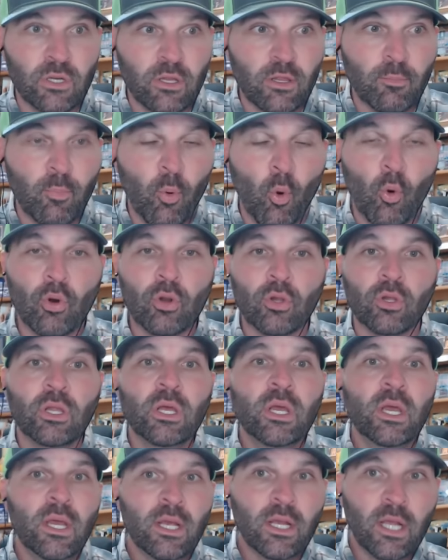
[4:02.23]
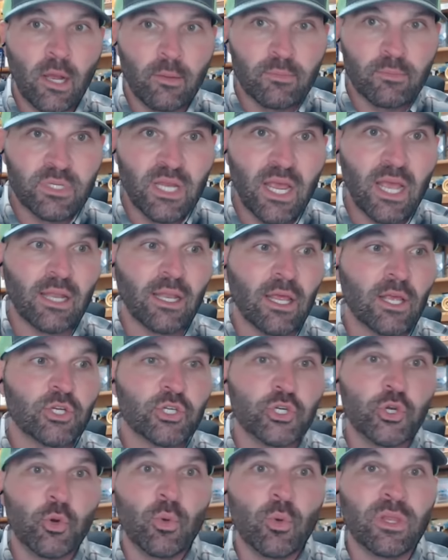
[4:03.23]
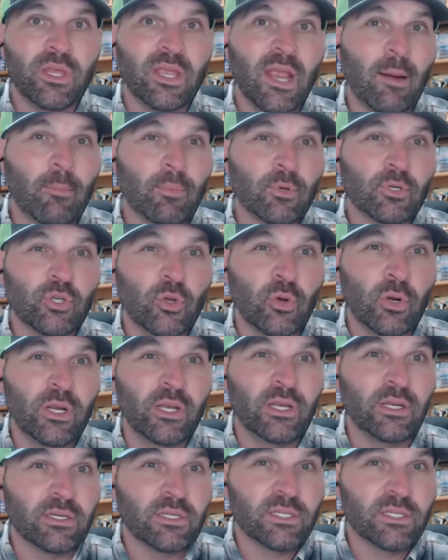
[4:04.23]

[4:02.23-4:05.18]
into the portal, comes to LSU with the opportunity